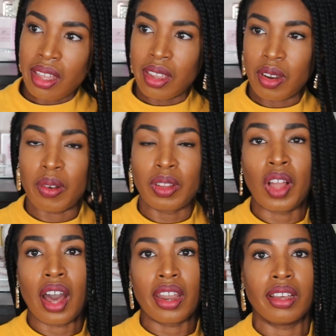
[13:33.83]
you know, a
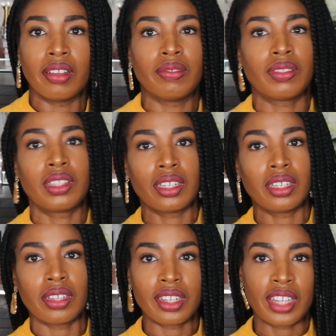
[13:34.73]
lot of
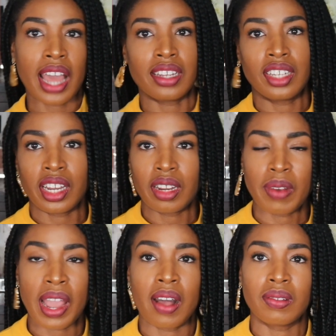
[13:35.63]
the attached hair
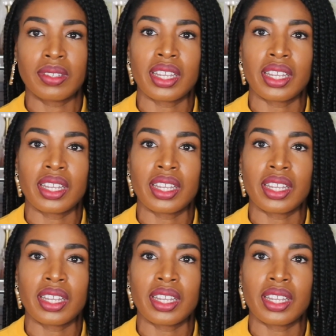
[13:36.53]
around,